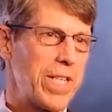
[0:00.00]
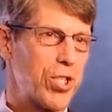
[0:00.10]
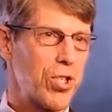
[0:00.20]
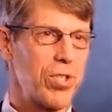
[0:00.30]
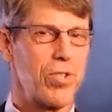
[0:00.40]

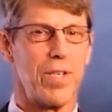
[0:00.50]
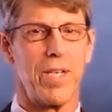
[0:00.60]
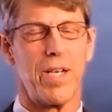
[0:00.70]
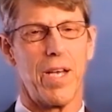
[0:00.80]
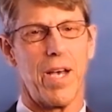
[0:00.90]
surgery.
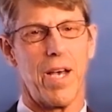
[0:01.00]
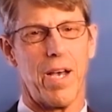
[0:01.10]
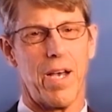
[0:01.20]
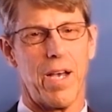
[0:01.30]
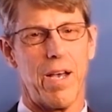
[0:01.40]

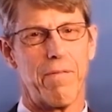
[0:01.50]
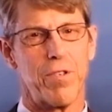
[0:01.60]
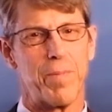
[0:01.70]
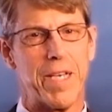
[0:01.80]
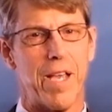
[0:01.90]
I
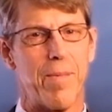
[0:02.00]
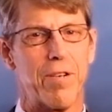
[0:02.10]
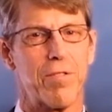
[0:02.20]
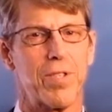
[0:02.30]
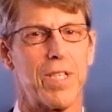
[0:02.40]
first became
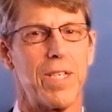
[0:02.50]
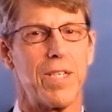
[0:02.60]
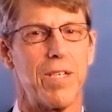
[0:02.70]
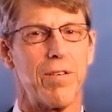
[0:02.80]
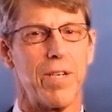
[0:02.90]
interested
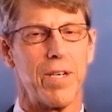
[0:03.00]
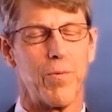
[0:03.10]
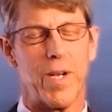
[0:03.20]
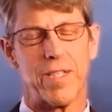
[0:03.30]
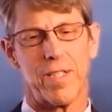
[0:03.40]
during
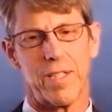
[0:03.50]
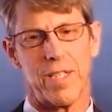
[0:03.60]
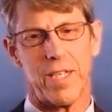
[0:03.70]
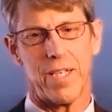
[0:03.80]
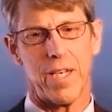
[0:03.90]
residency